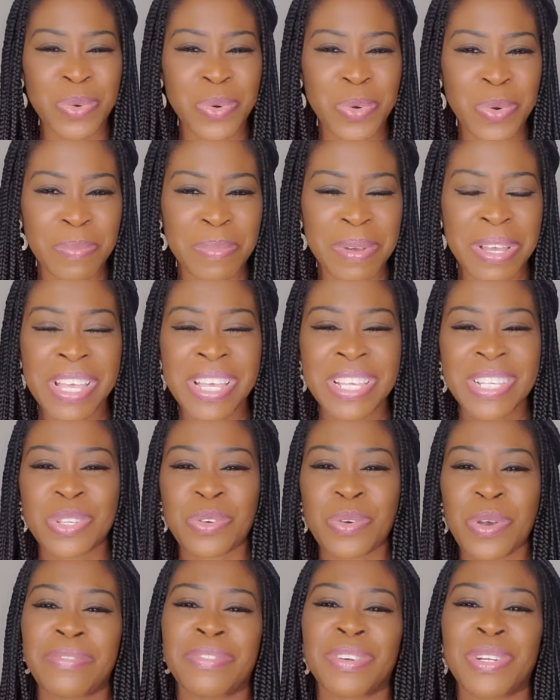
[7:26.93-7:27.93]

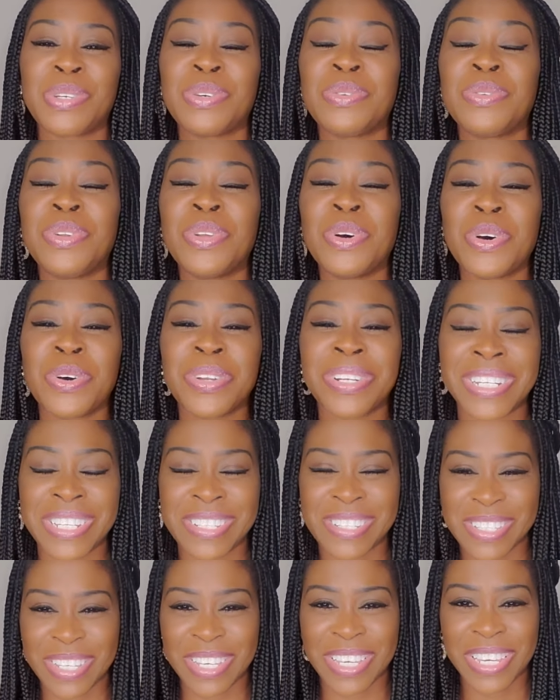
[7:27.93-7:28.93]
whomsoever you know
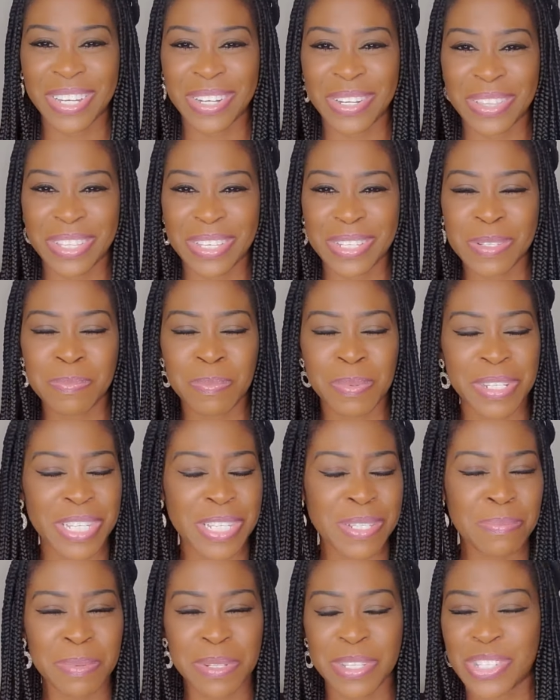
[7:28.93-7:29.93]
needs to hear this.
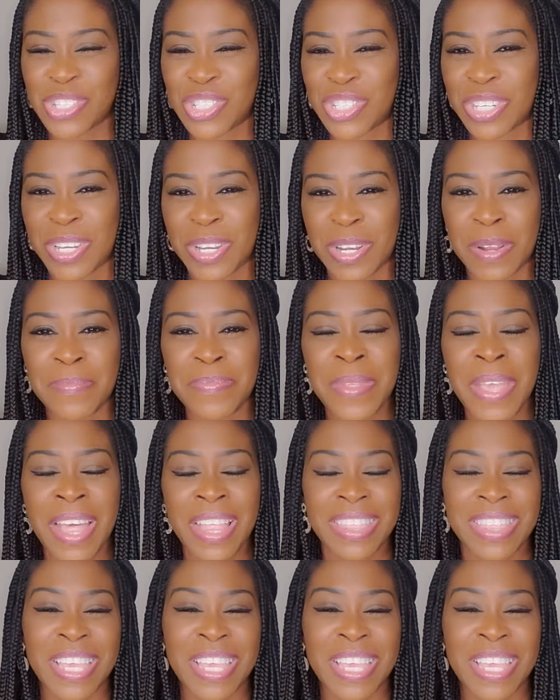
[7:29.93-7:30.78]
Please, please share.